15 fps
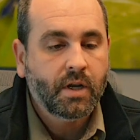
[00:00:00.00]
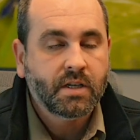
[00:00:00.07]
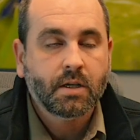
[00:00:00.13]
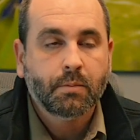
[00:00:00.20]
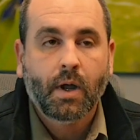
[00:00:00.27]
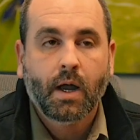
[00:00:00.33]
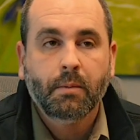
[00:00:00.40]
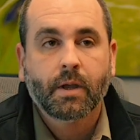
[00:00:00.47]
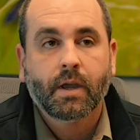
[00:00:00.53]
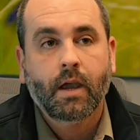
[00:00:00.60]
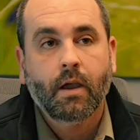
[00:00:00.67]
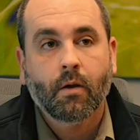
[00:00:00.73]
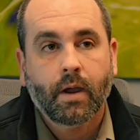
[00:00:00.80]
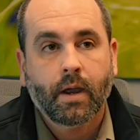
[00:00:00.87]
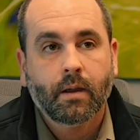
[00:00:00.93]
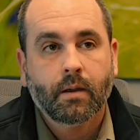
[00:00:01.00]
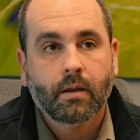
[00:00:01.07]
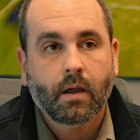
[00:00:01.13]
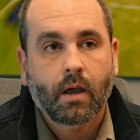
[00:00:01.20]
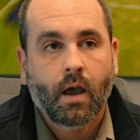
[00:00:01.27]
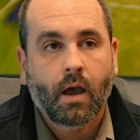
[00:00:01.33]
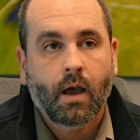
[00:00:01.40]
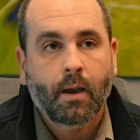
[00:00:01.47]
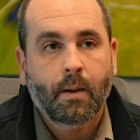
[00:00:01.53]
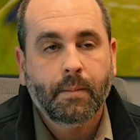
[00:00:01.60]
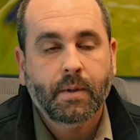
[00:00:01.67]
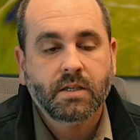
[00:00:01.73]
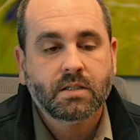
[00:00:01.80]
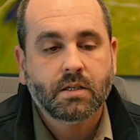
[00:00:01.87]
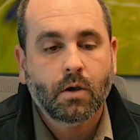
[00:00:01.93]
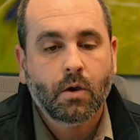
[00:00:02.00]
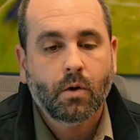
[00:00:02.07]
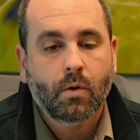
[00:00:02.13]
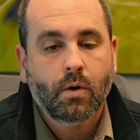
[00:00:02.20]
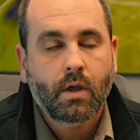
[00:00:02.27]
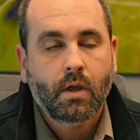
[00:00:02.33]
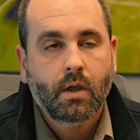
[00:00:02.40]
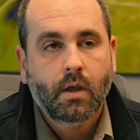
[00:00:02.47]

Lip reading: it's a public hearing. And so